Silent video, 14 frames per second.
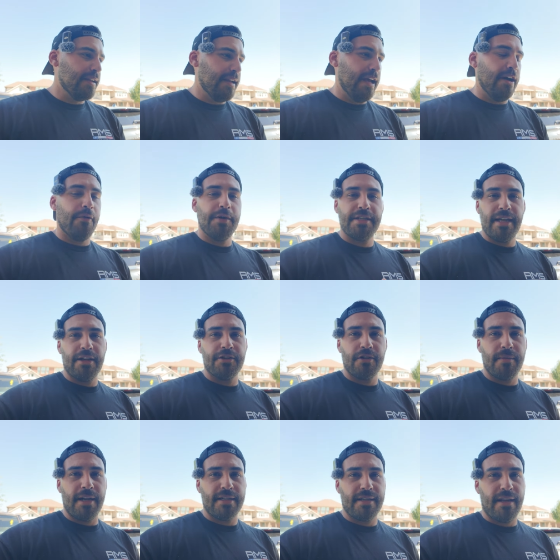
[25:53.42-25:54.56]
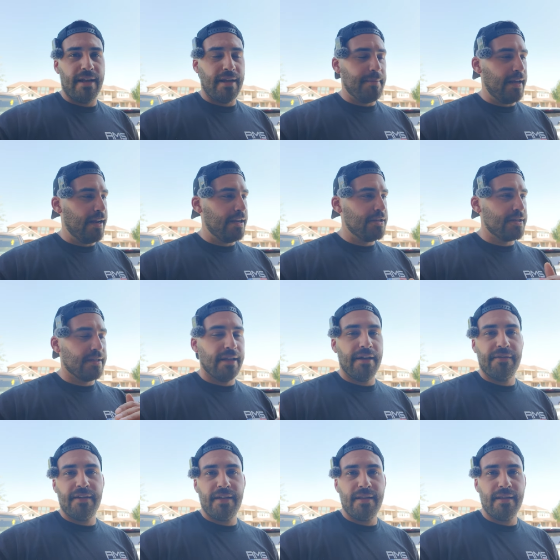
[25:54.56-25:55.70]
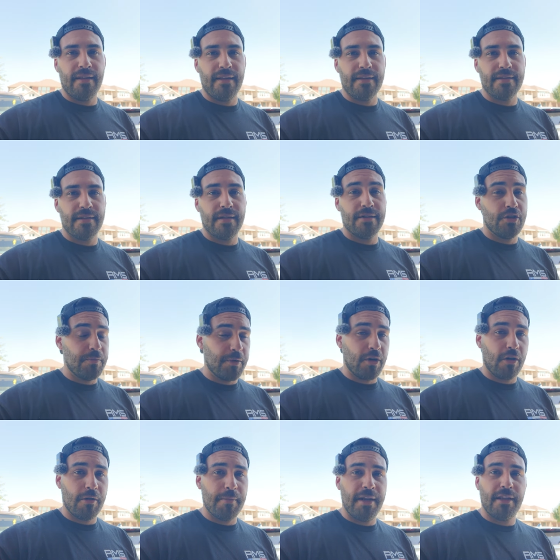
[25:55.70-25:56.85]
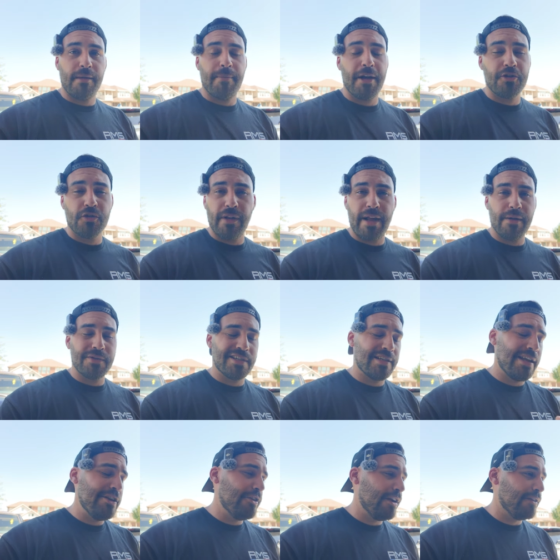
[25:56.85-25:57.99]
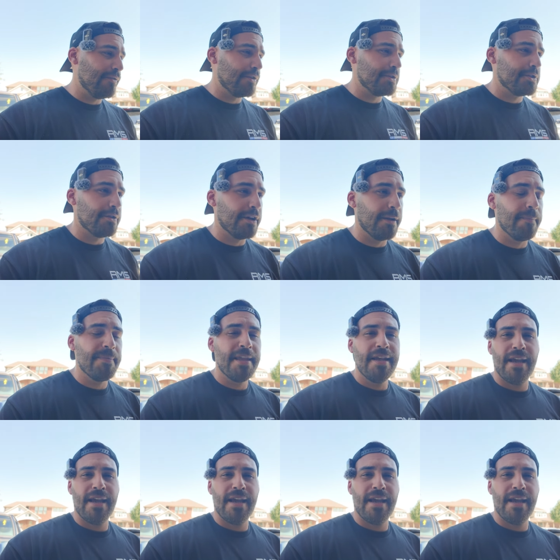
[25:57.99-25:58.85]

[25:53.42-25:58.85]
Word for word: Now, I reached out to him and I said, hey man, I just left this supercar meet, the Petrol Lounge 10-year anniversary,